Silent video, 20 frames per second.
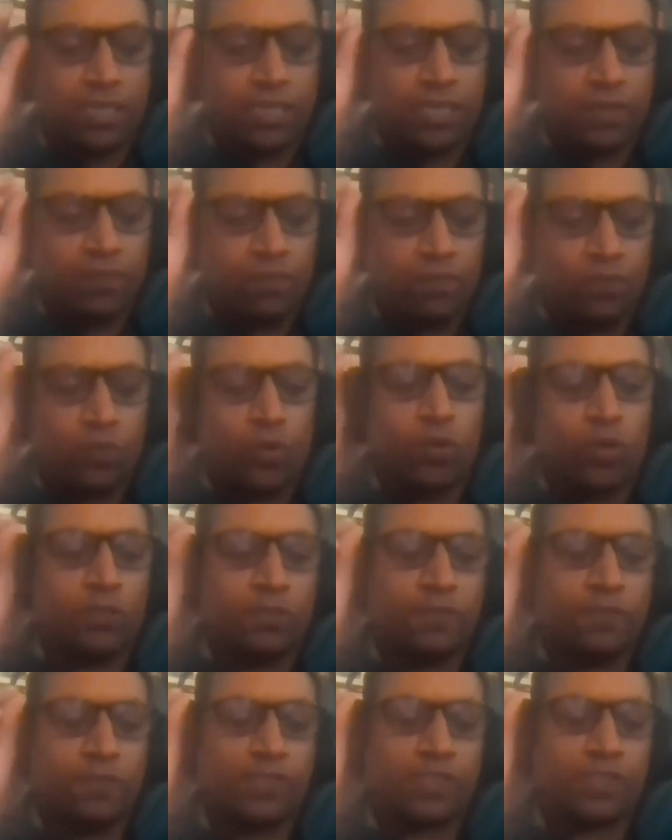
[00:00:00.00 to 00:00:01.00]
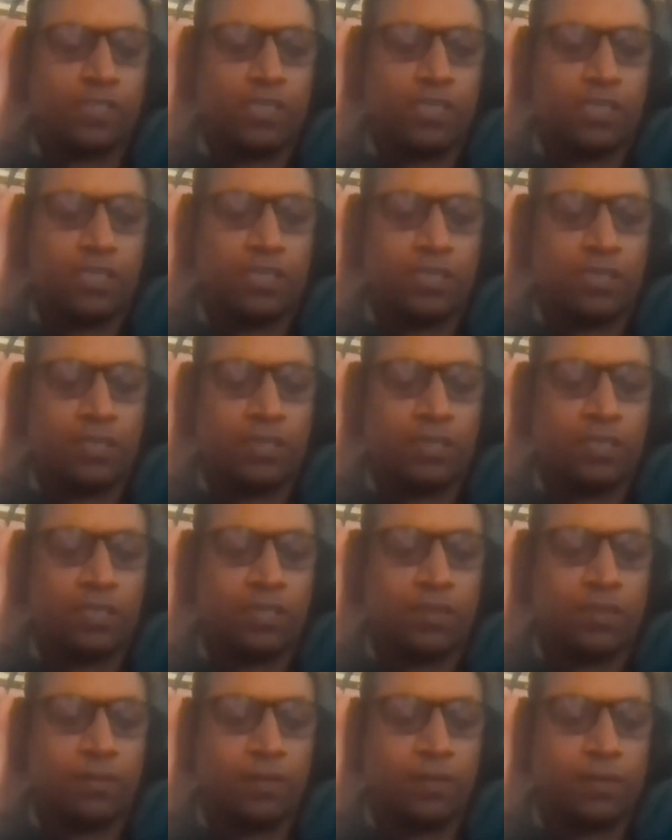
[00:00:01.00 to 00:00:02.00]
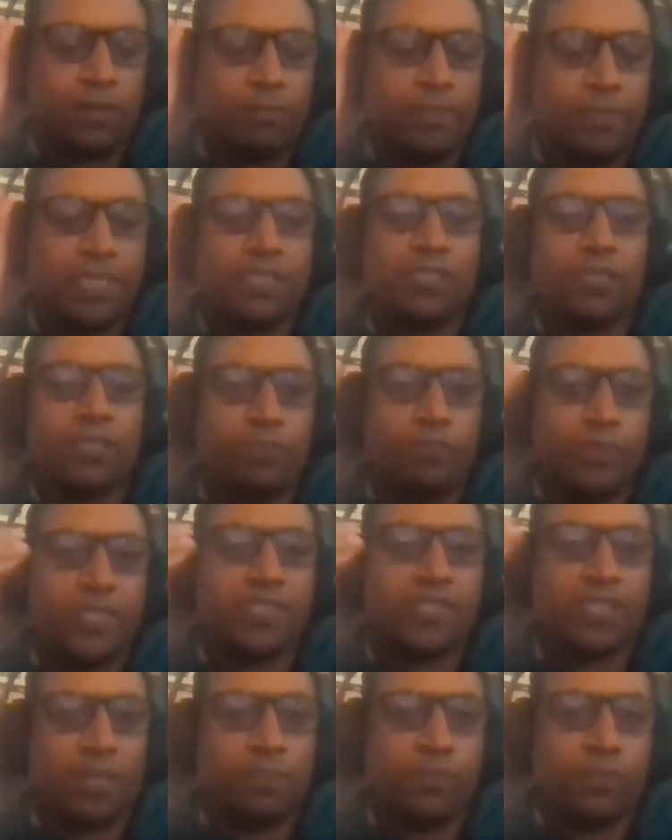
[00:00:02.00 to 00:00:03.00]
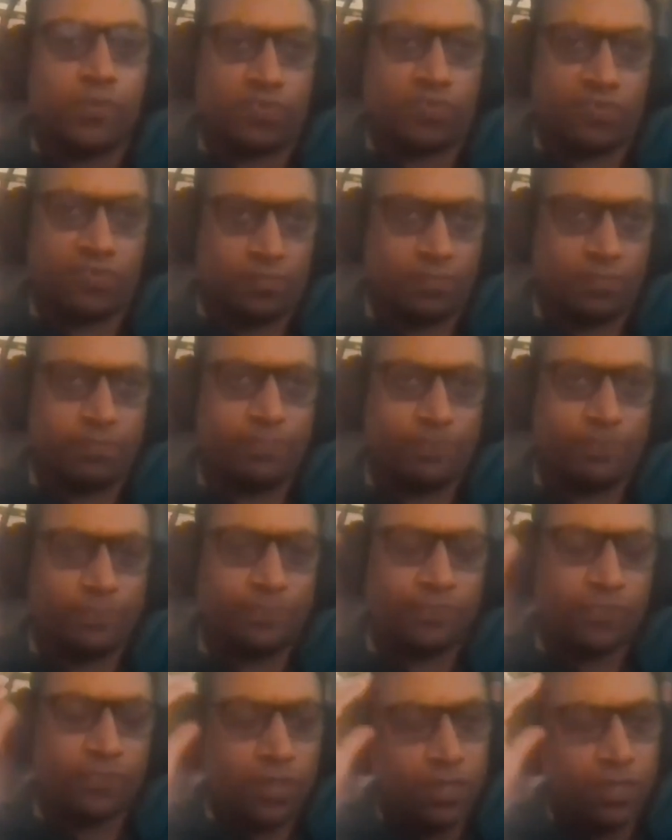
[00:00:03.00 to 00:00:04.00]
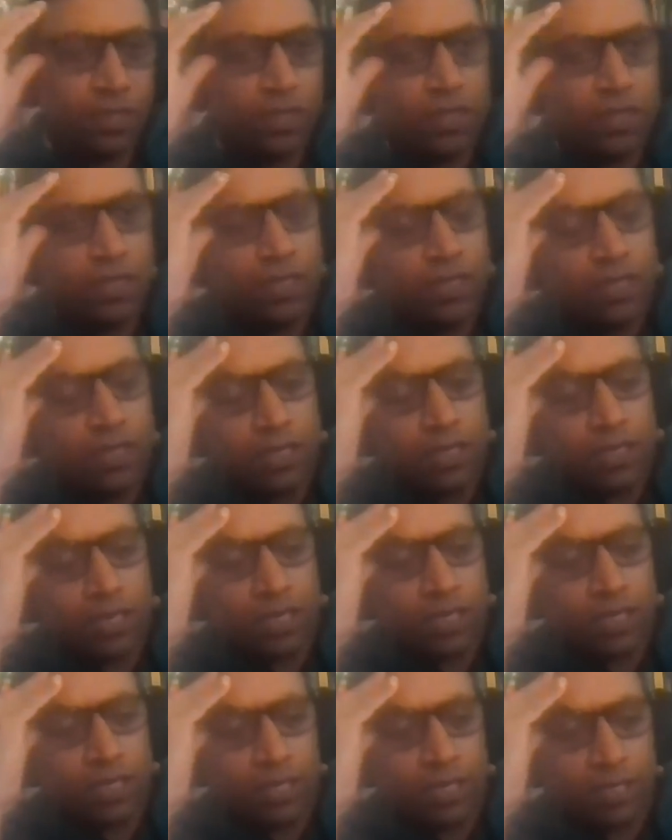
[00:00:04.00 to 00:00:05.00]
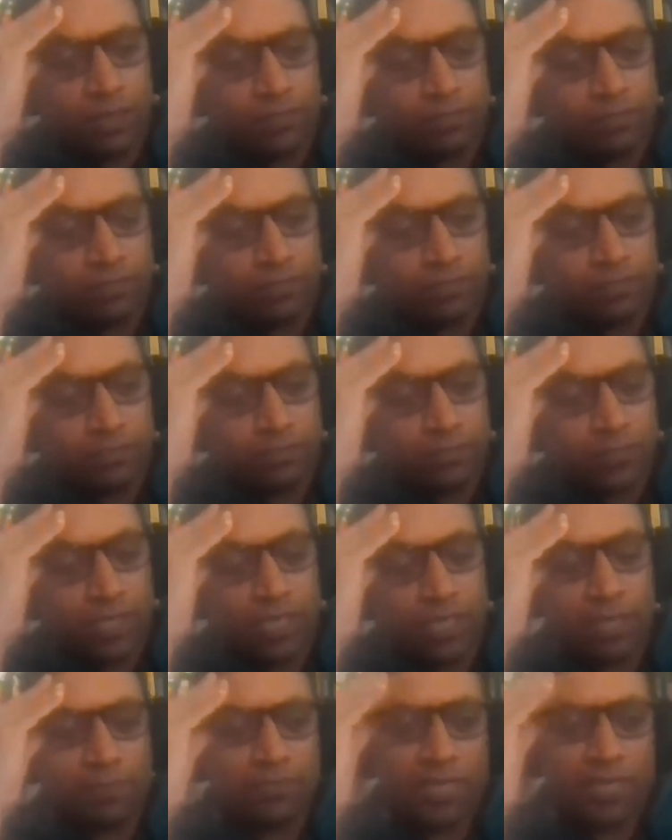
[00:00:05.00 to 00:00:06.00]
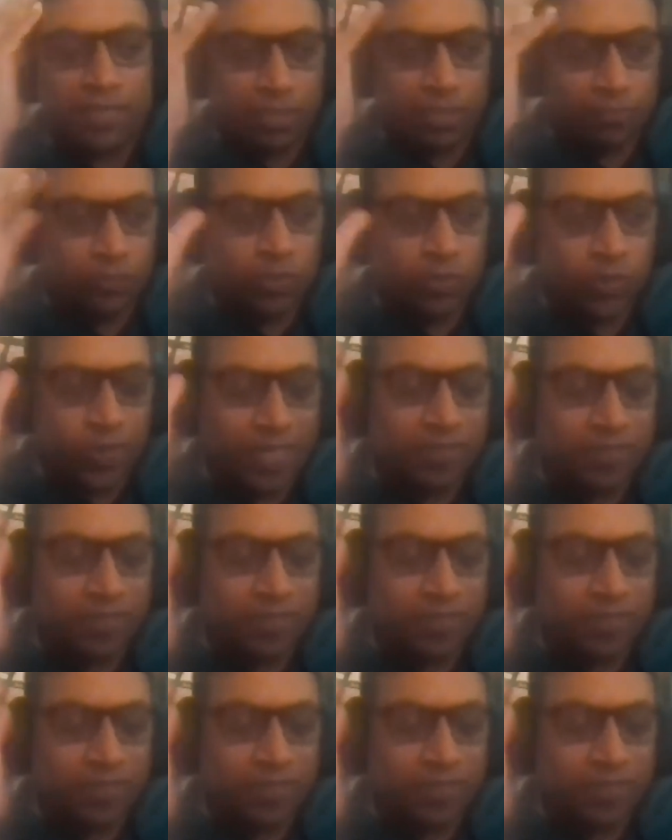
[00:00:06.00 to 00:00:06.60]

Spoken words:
involves a basic presupposition. And I'm going to try